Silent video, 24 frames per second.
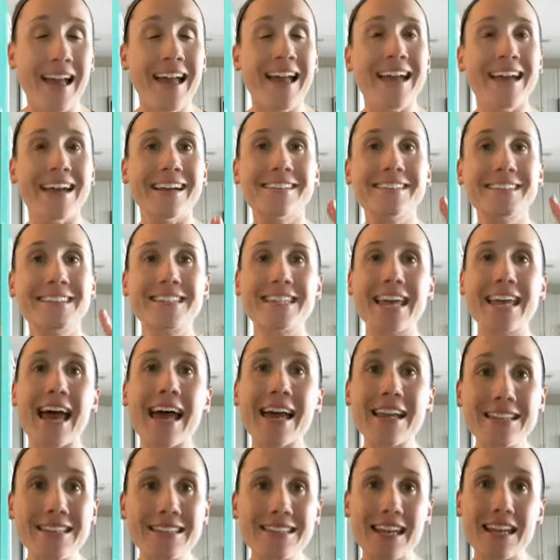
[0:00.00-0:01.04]
It's a
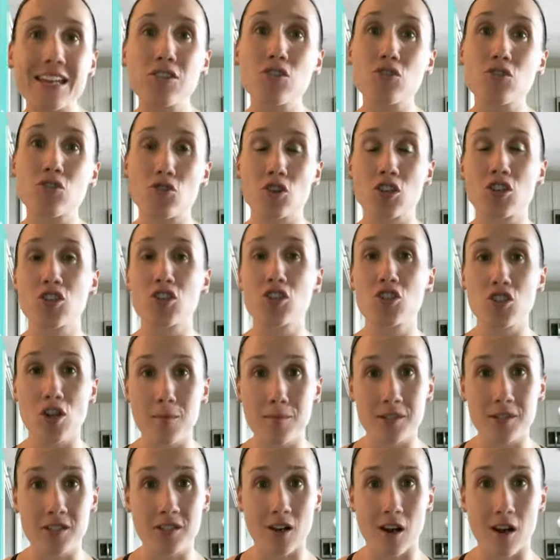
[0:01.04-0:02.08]
10-day nutrition
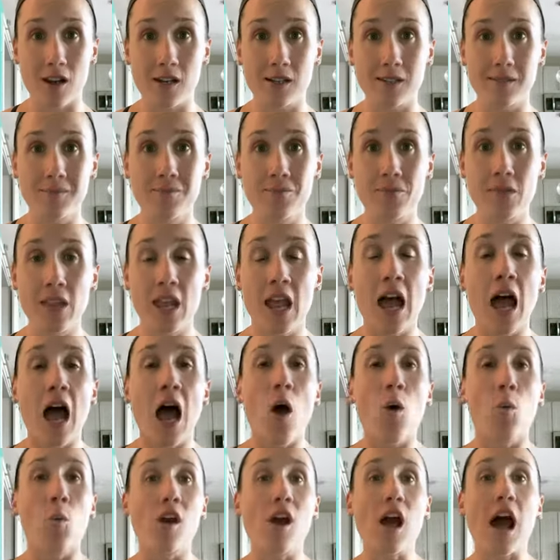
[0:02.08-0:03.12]
jumpstart
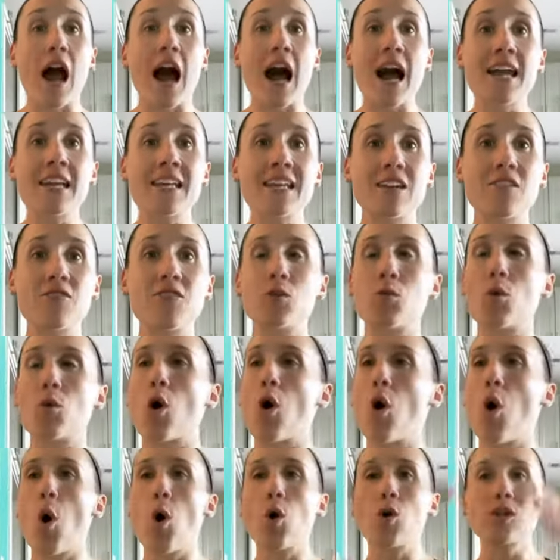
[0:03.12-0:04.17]
where I give you a
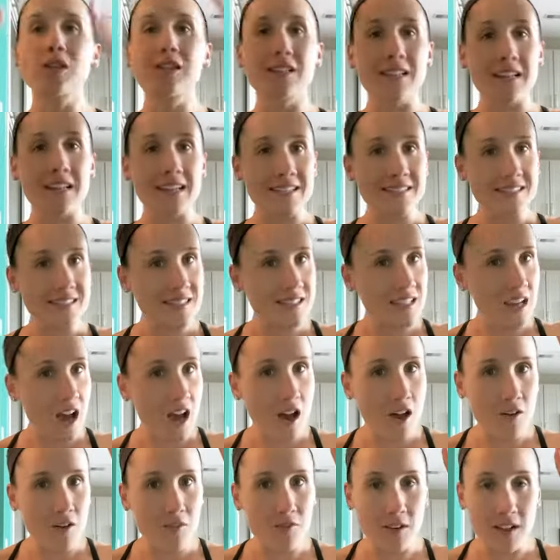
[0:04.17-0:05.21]
whole list
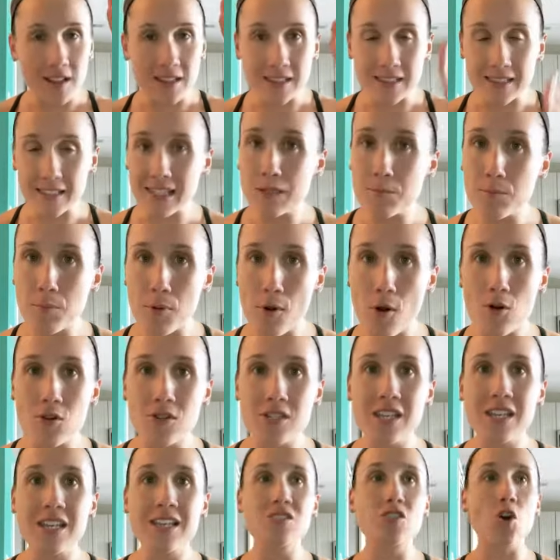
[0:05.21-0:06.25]
of lean
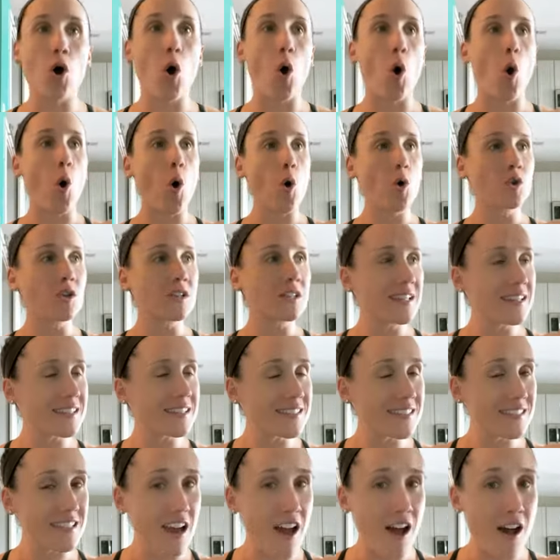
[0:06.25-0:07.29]
proteins, a whole
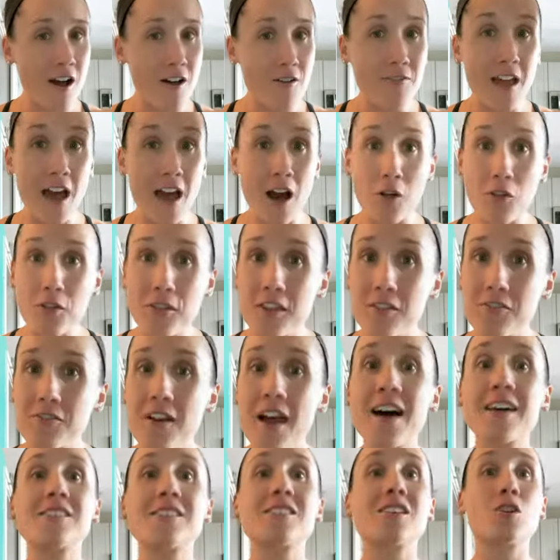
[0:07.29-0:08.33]
list of healthy
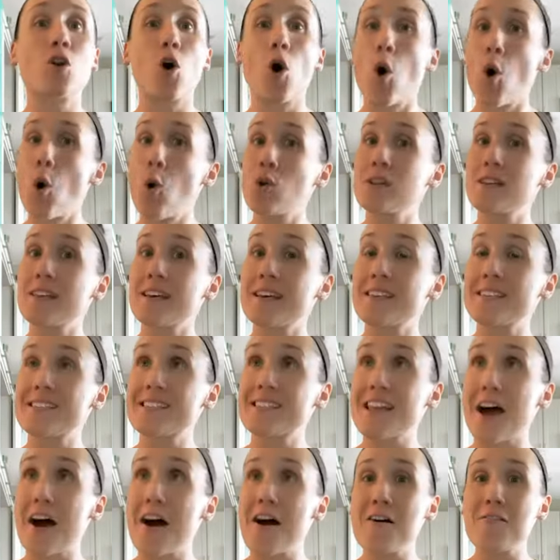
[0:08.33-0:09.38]
fats, and a whole list
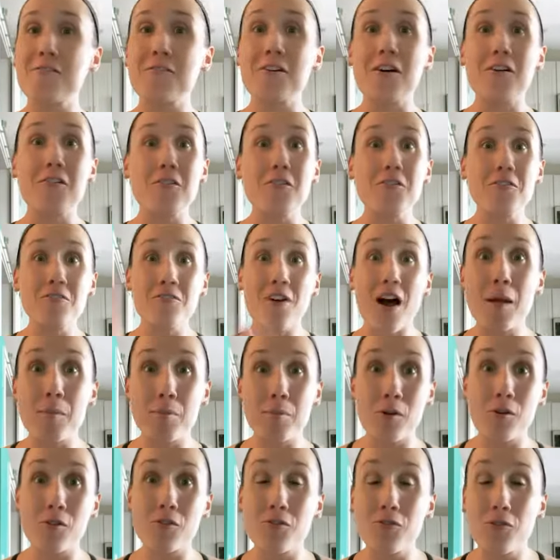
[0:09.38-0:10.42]
of
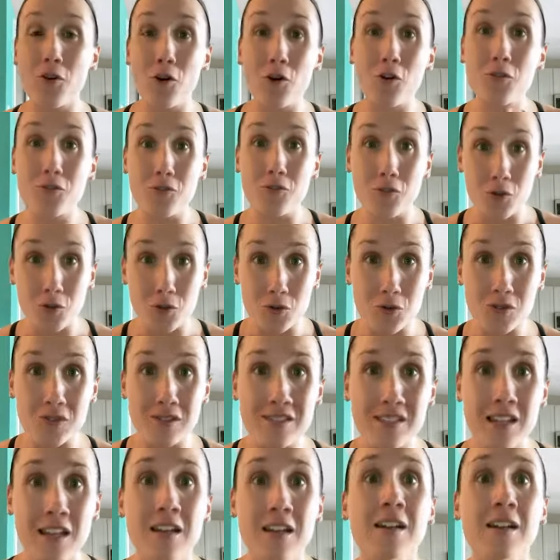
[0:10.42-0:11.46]
fiber-full
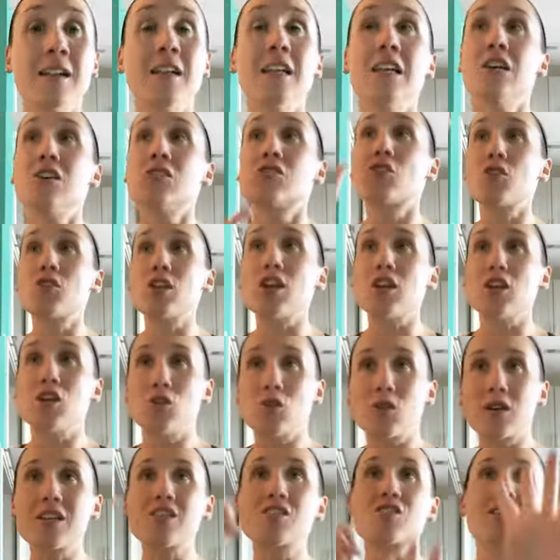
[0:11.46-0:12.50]
foods so that
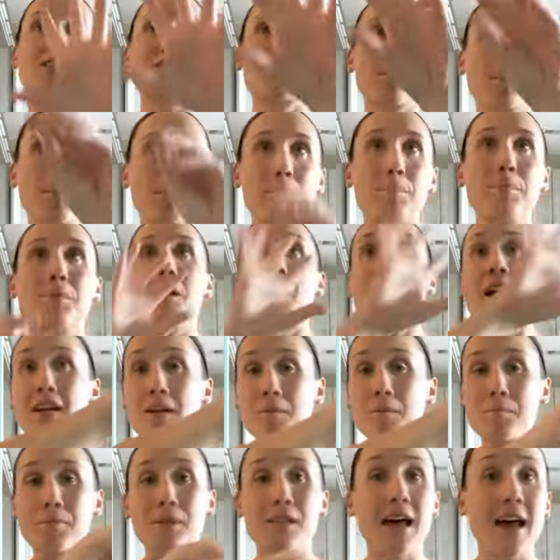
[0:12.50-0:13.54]
you can just plug
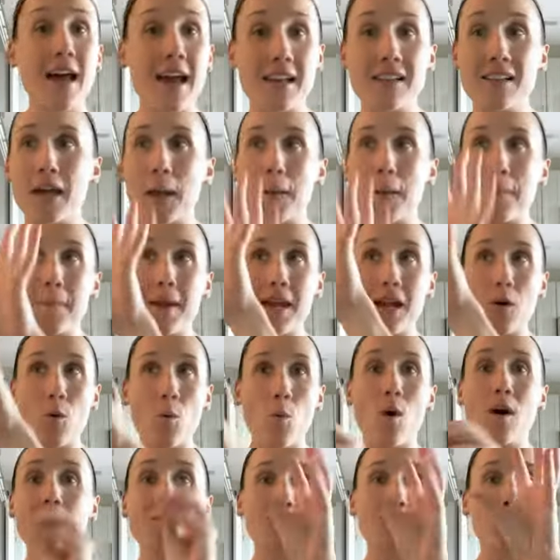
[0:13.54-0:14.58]
and play, like pick
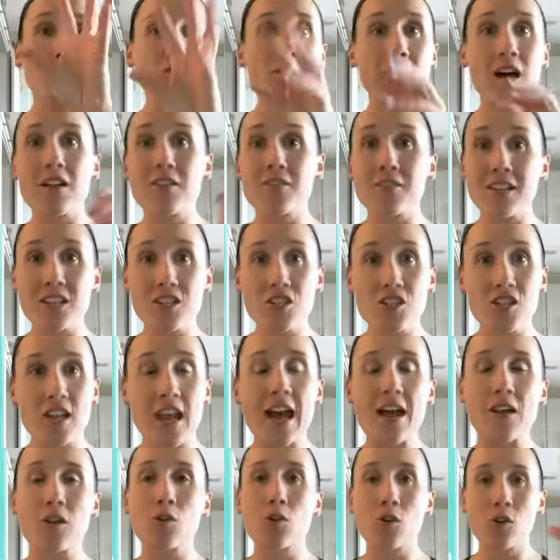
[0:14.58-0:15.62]
one food out of each
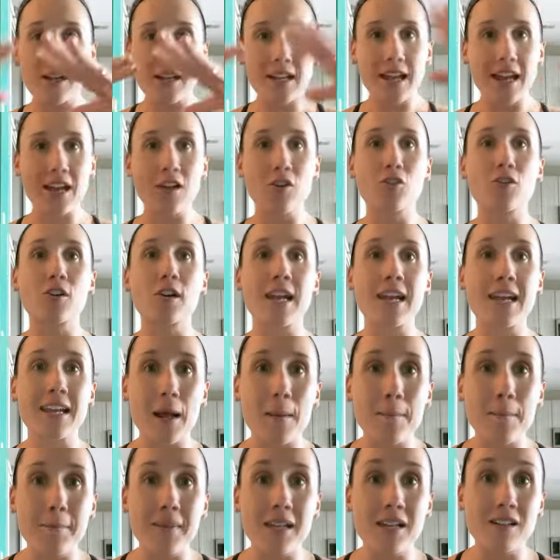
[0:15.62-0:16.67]
category and create
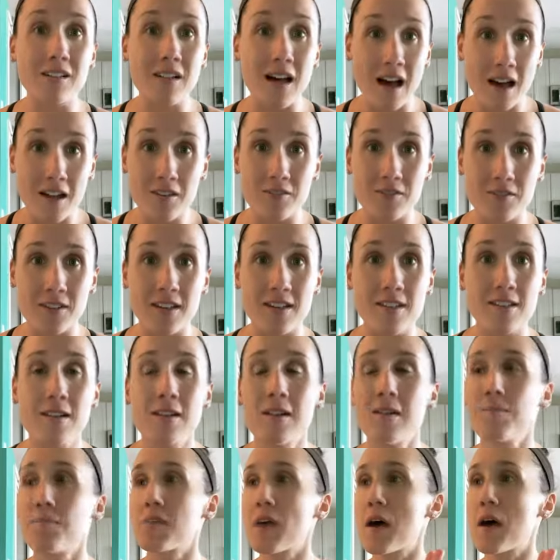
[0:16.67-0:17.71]
a meal out of it.
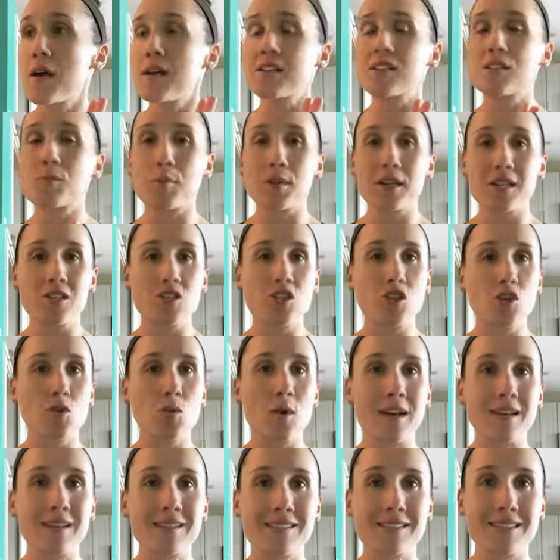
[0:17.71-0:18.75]
I explain to you
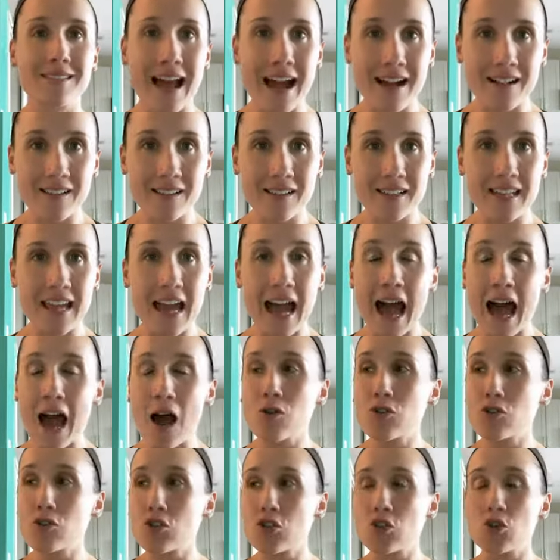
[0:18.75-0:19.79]
exactly
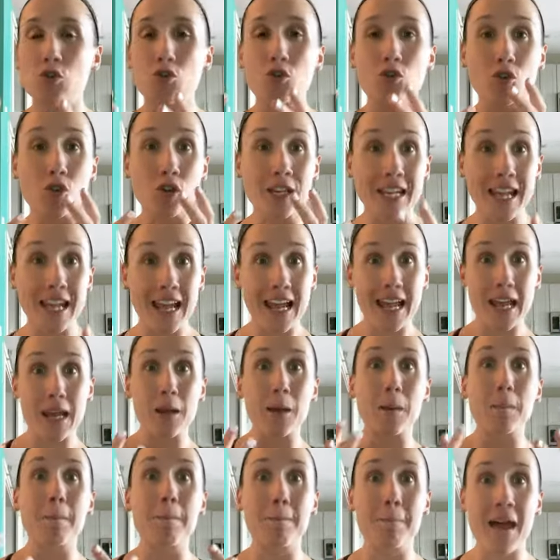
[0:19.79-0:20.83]
how to create
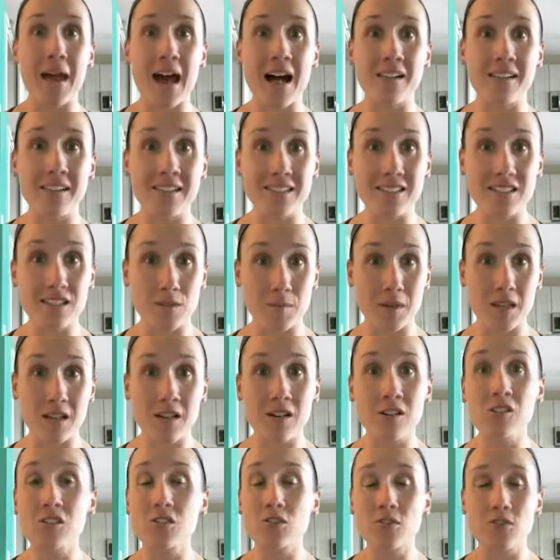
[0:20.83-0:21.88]
balanced
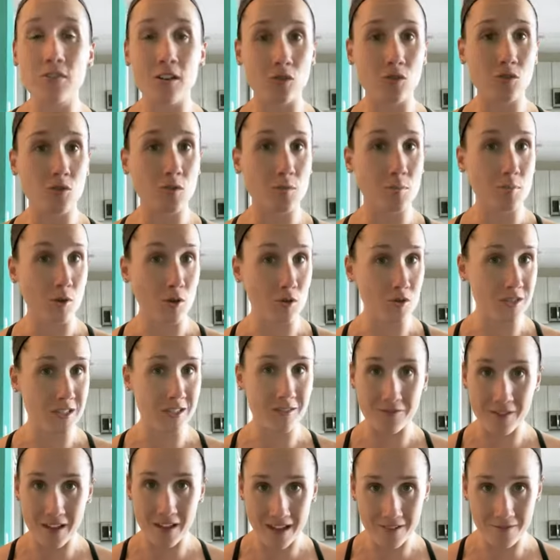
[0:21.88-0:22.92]
meals filled with
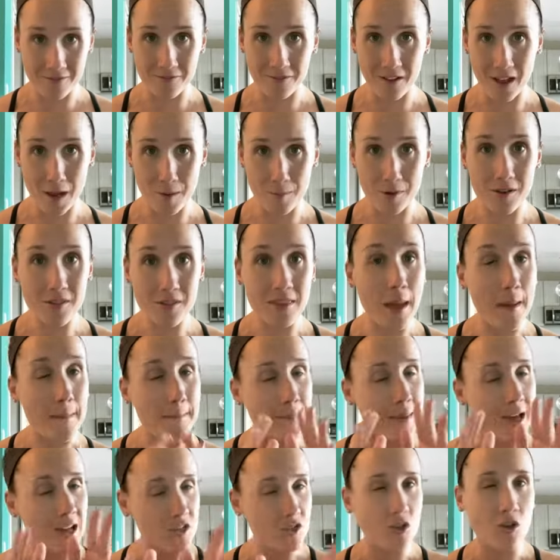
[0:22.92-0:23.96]
protein, fat, and fiber, that
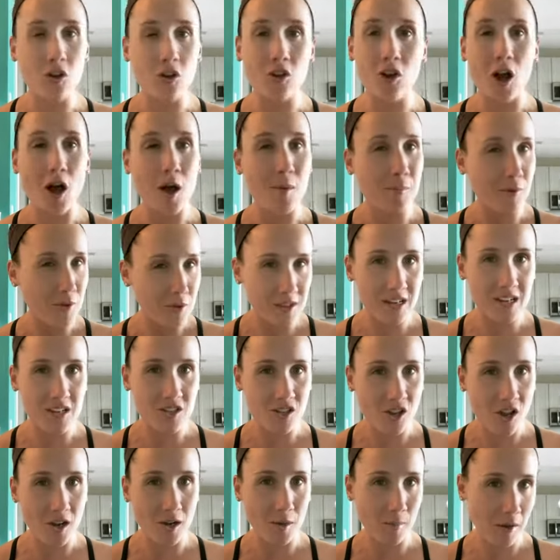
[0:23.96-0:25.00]
magical combo that I
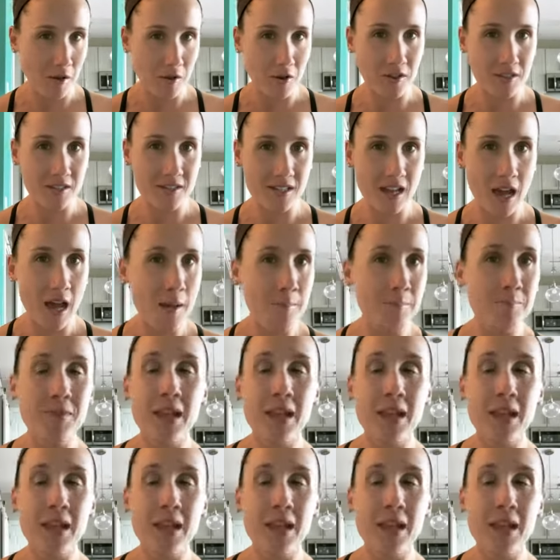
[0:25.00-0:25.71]
talk about all the time.